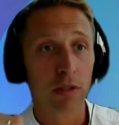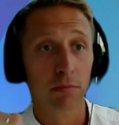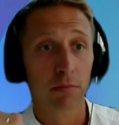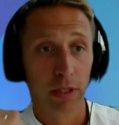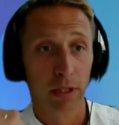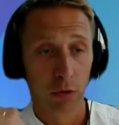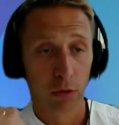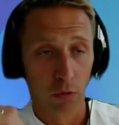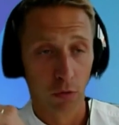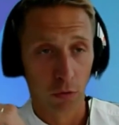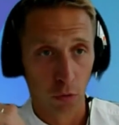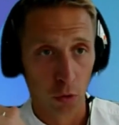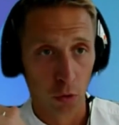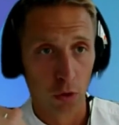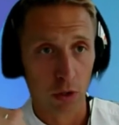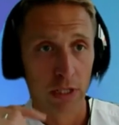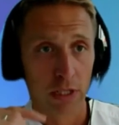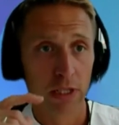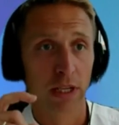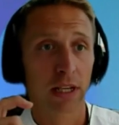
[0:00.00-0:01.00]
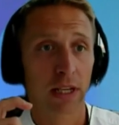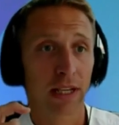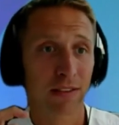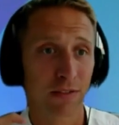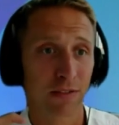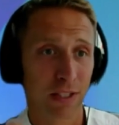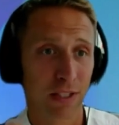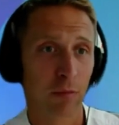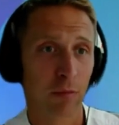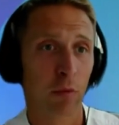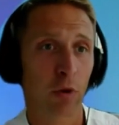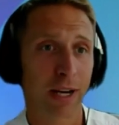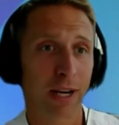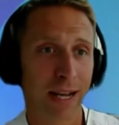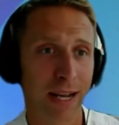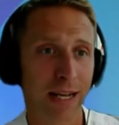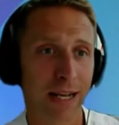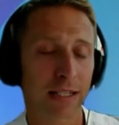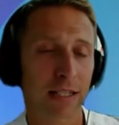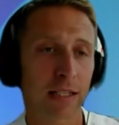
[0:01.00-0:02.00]
But of course, if someone
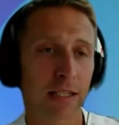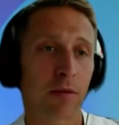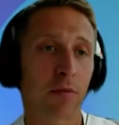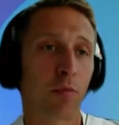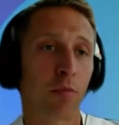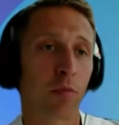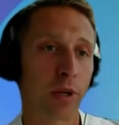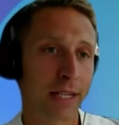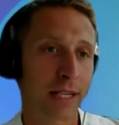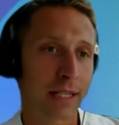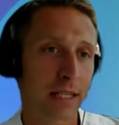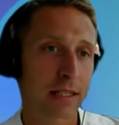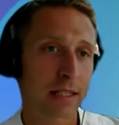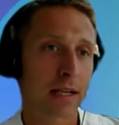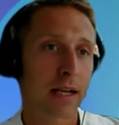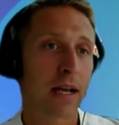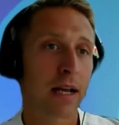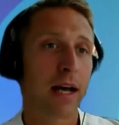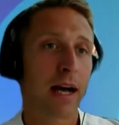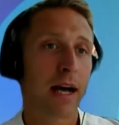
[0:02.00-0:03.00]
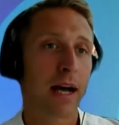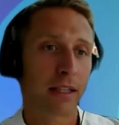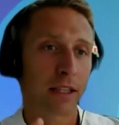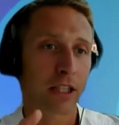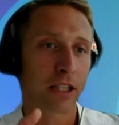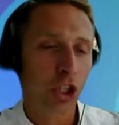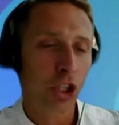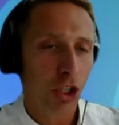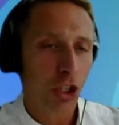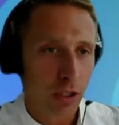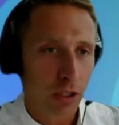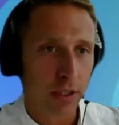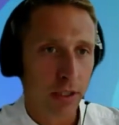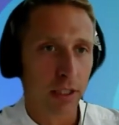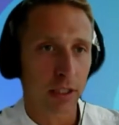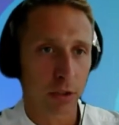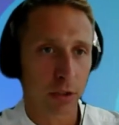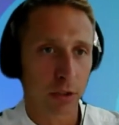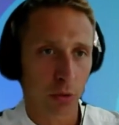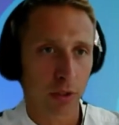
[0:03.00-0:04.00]
else brings additional
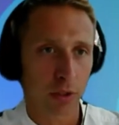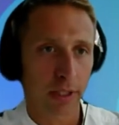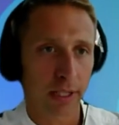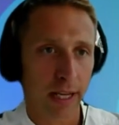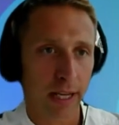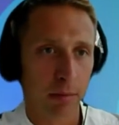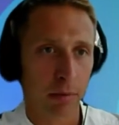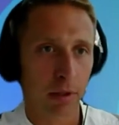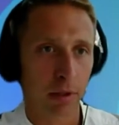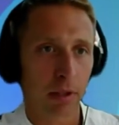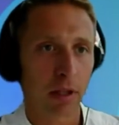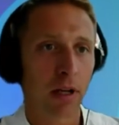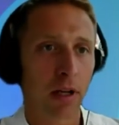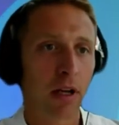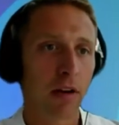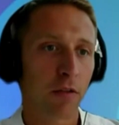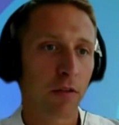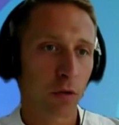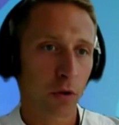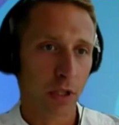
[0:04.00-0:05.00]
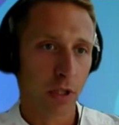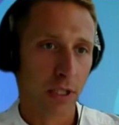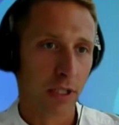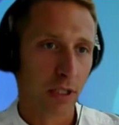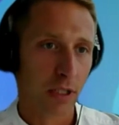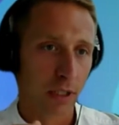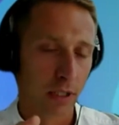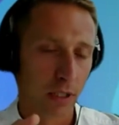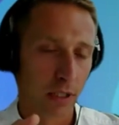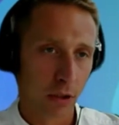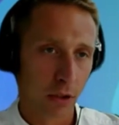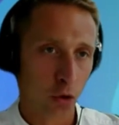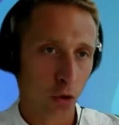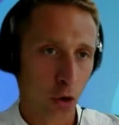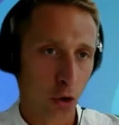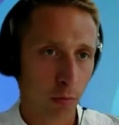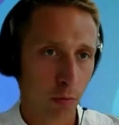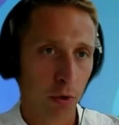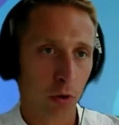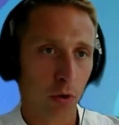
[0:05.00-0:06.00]
thing to the table for a certain
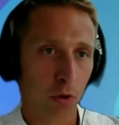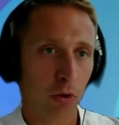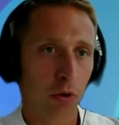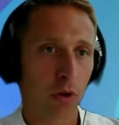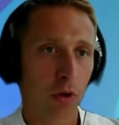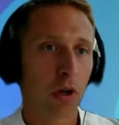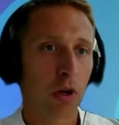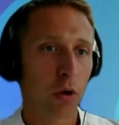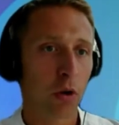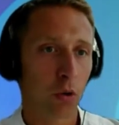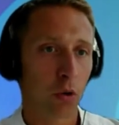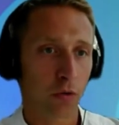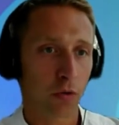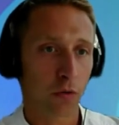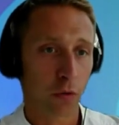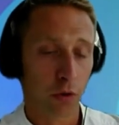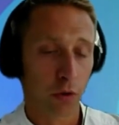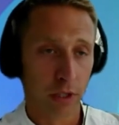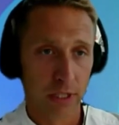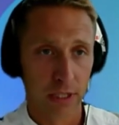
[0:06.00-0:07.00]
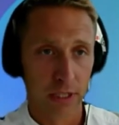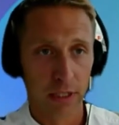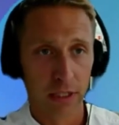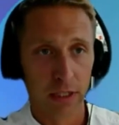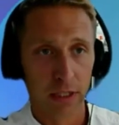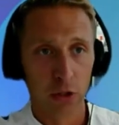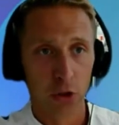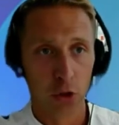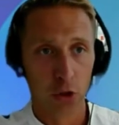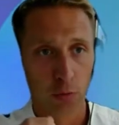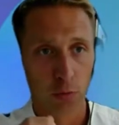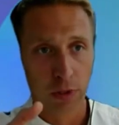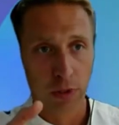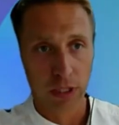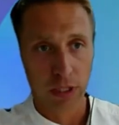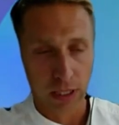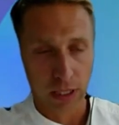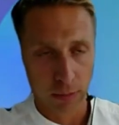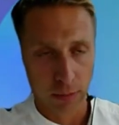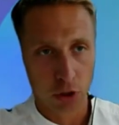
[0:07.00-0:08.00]
job role or for a certain job
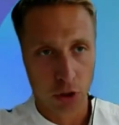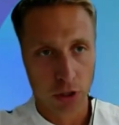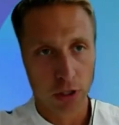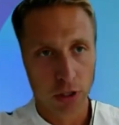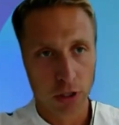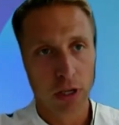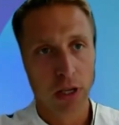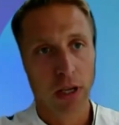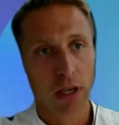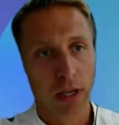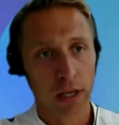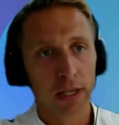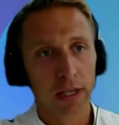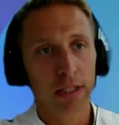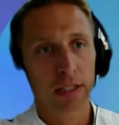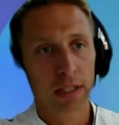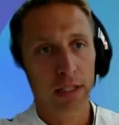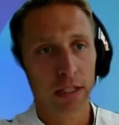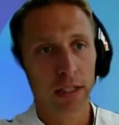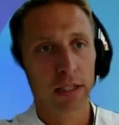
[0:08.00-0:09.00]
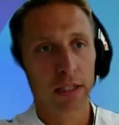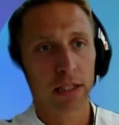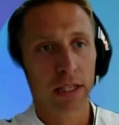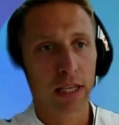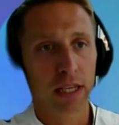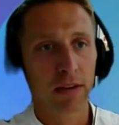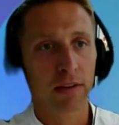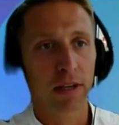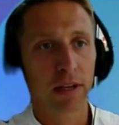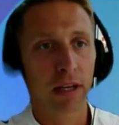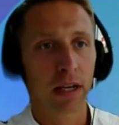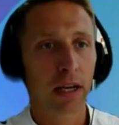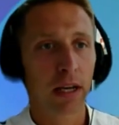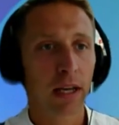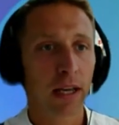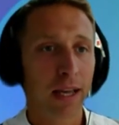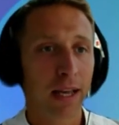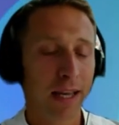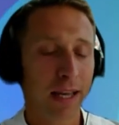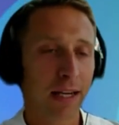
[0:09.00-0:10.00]
description, it's giving
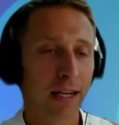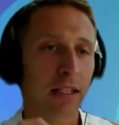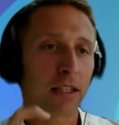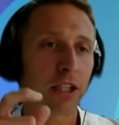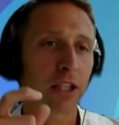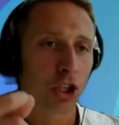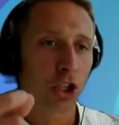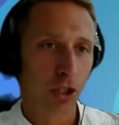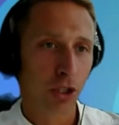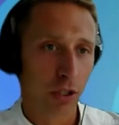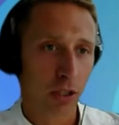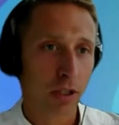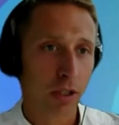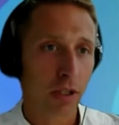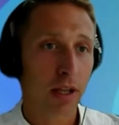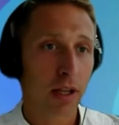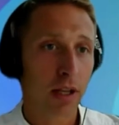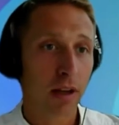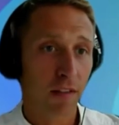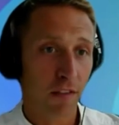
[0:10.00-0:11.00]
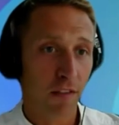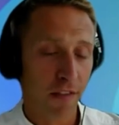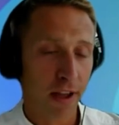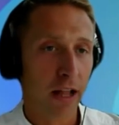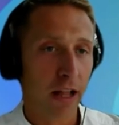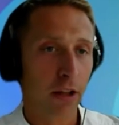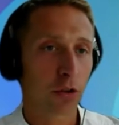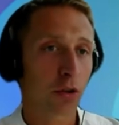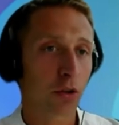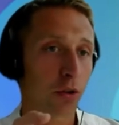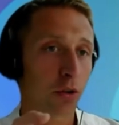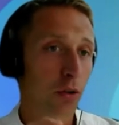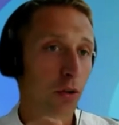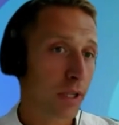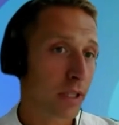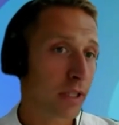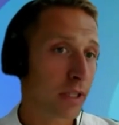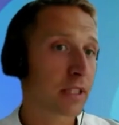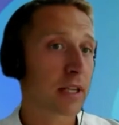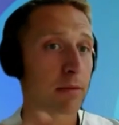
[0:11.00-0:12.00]
an additional value
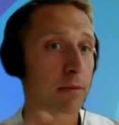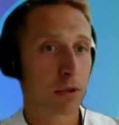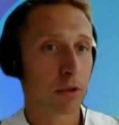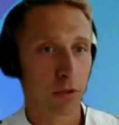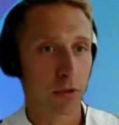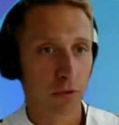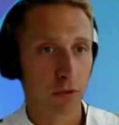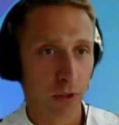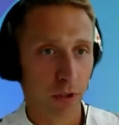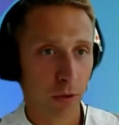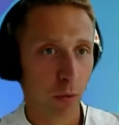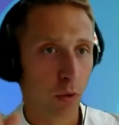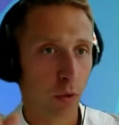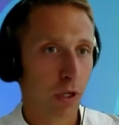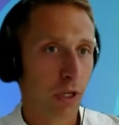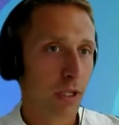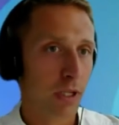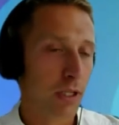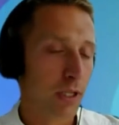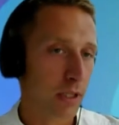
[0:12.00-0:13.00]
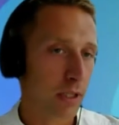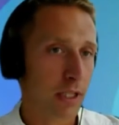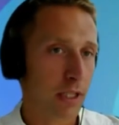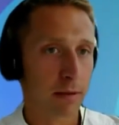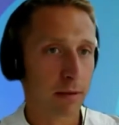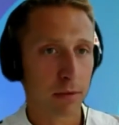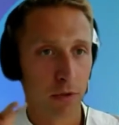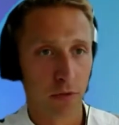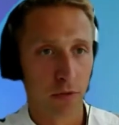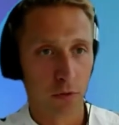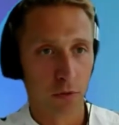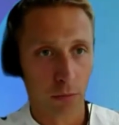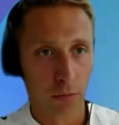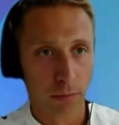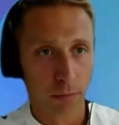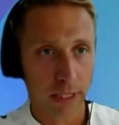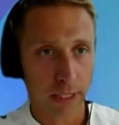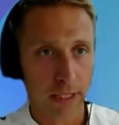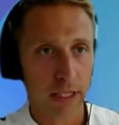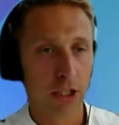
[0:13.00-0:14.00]
in terms of rewards, in terms of
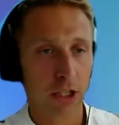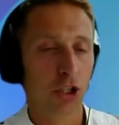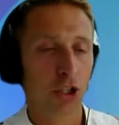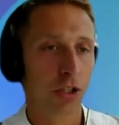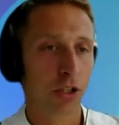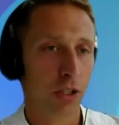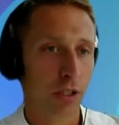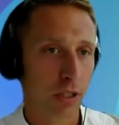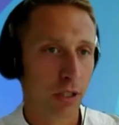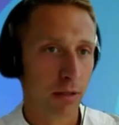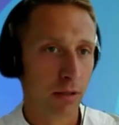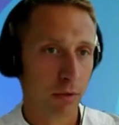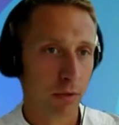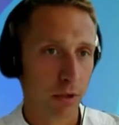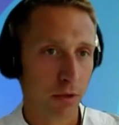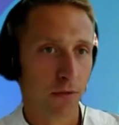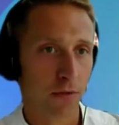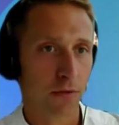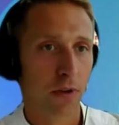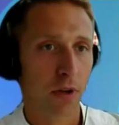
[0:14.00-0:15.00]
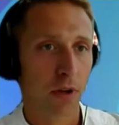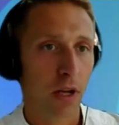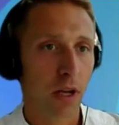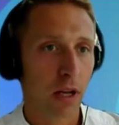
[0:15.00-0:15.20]
compensation, in terms of